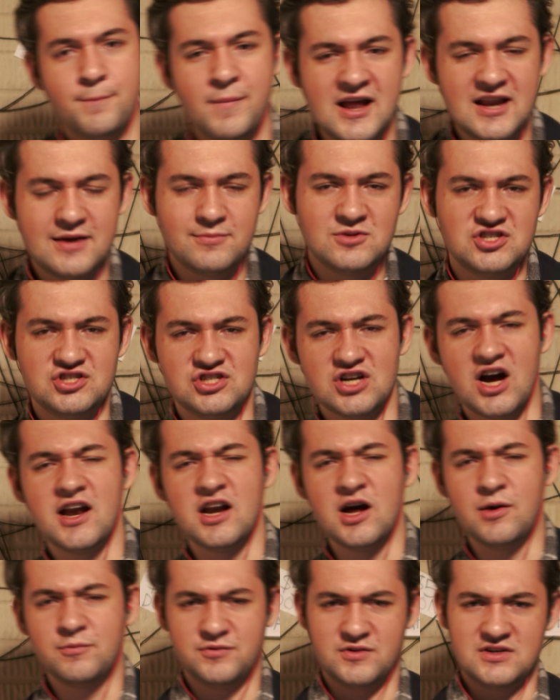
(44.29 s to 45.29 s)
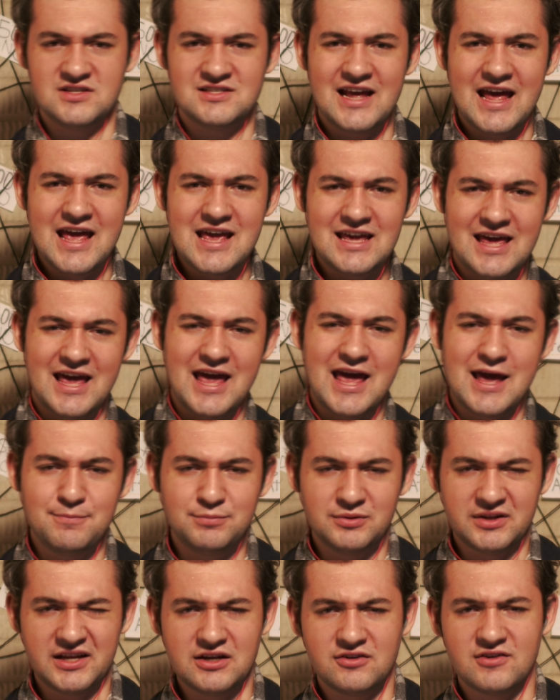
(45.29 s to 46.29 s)
my name is John Humphreys, AKA
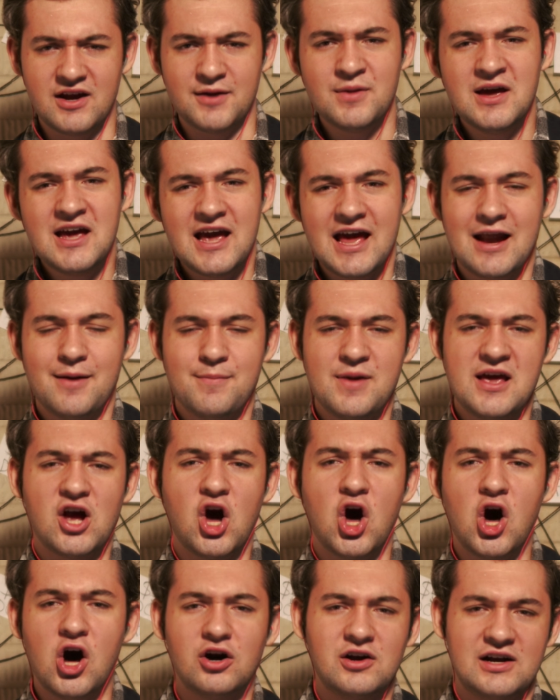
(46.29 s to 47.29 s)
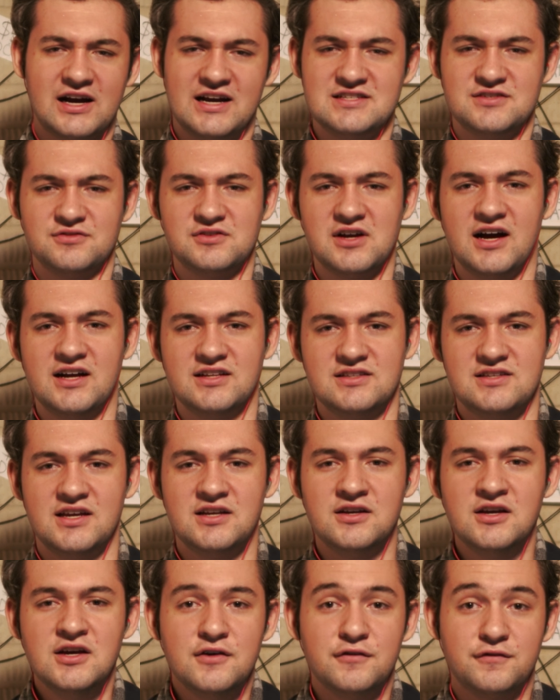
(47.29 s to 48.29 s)
Blade Grape, and I make all kinds of
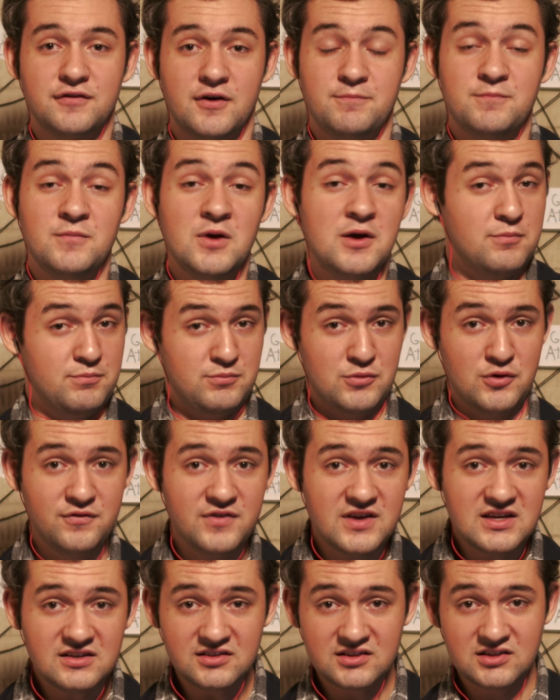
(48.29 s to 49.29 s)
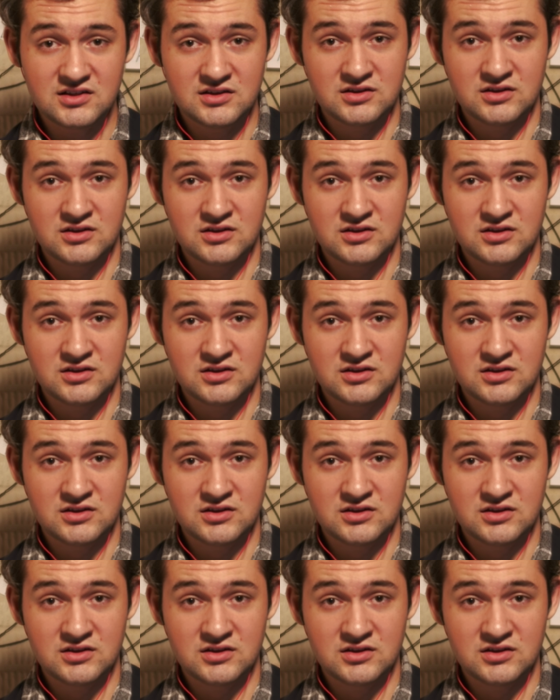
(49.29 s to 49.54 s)
content from movies,